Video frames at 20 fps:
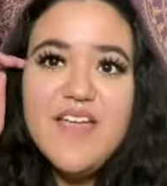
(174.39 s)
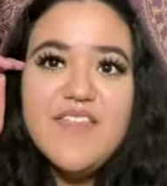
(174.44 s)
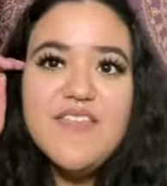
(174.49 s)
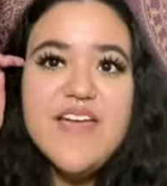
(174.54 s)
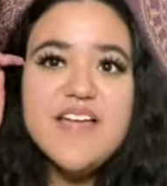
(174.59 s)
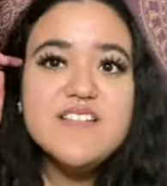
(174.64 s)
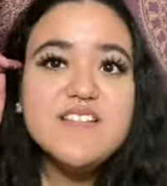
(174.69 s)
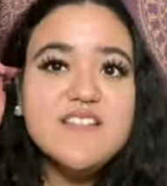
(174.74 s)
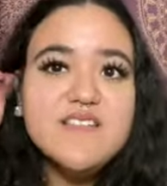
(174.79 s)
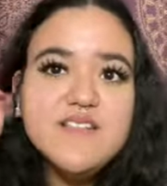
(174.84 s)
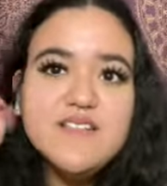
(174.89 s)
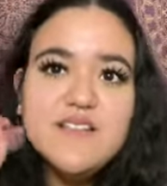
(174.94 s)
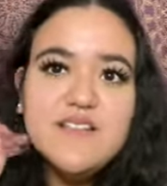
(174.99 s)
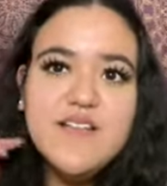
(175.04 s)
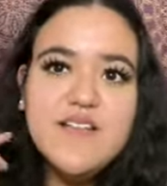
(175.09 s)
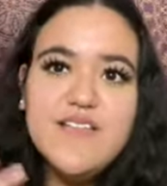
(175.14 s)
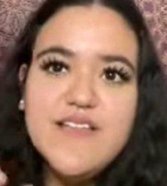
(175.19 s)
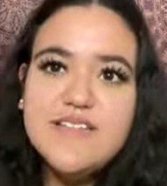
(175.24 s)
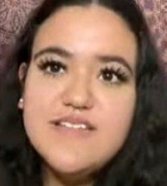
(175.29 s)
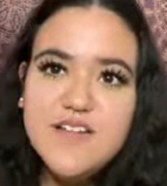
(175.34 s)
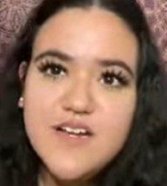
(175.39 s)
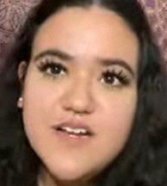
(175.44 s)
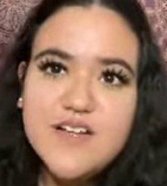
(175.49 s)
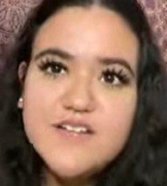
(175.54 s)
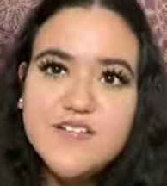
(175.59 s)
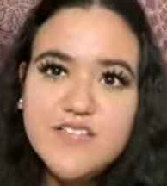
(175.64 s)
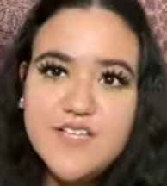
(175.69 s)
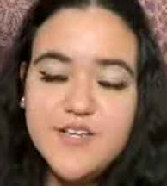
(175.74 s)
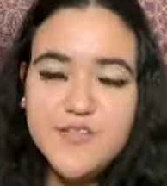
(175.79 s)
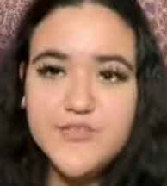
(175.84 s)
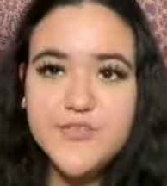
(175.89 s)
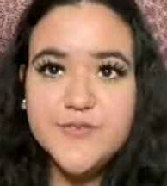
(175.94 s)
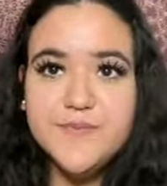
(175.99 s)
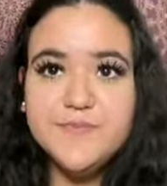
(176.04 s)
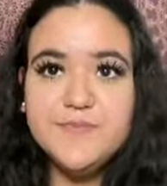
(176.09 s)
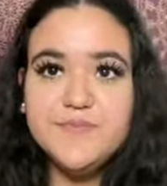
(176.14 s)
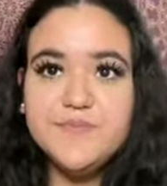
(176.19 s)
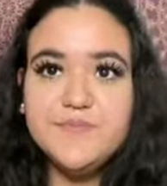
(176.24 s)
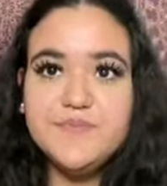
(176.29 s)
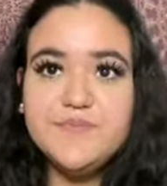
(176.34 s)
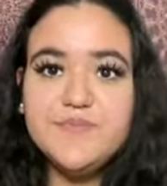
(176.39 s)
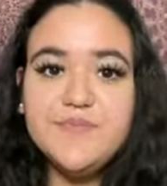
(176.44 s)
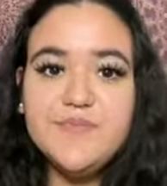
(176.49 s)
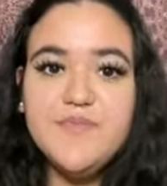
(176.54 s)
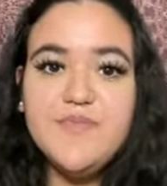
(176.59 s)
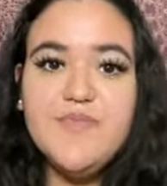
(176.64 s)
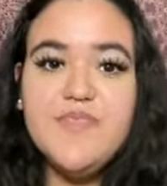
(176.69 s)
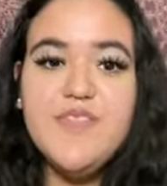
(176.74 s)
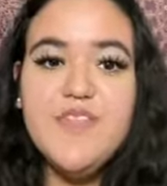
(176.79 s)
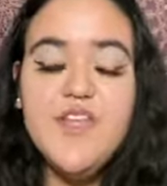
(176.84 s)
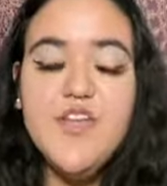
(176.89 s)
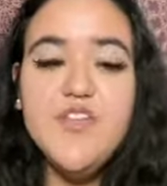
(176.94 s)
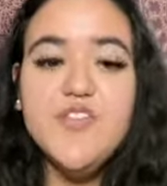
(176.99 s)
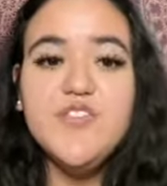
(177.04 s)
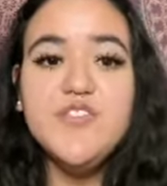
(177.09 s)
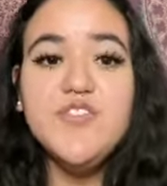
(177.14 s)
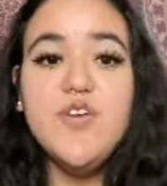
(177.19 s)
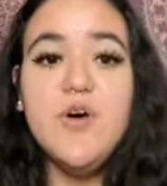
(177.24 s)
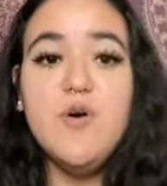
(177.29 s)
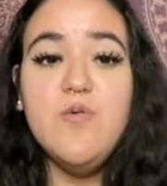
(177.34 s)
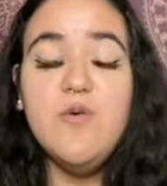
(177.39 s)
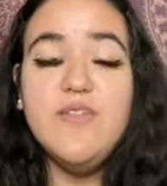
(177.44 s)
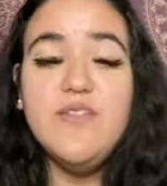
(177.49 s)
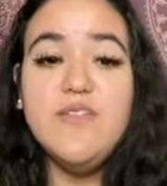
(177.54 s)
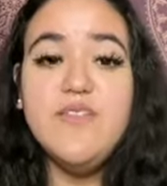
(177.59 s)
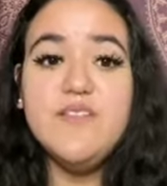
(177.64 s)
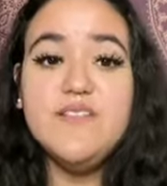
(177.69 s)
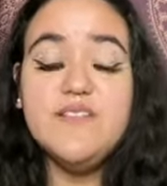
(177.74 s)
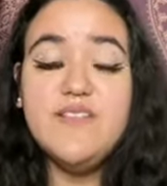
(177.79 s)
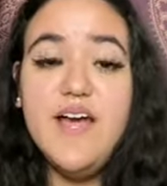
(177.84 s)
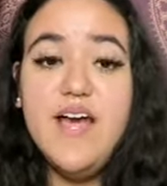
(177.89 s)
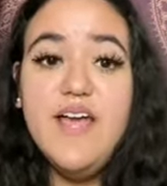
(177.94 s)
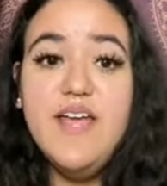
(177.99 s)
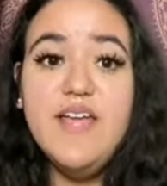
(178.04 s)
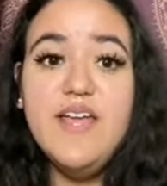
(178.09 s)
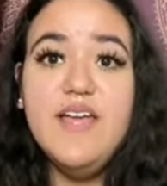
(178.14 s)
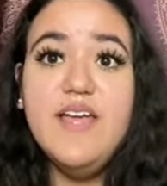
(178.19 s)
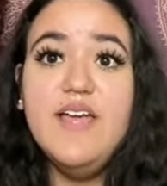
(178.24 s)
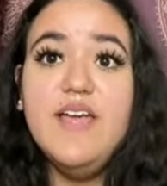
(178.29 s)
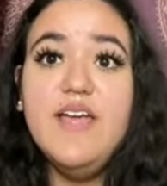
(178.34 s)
that's not an excuse. So with this diet,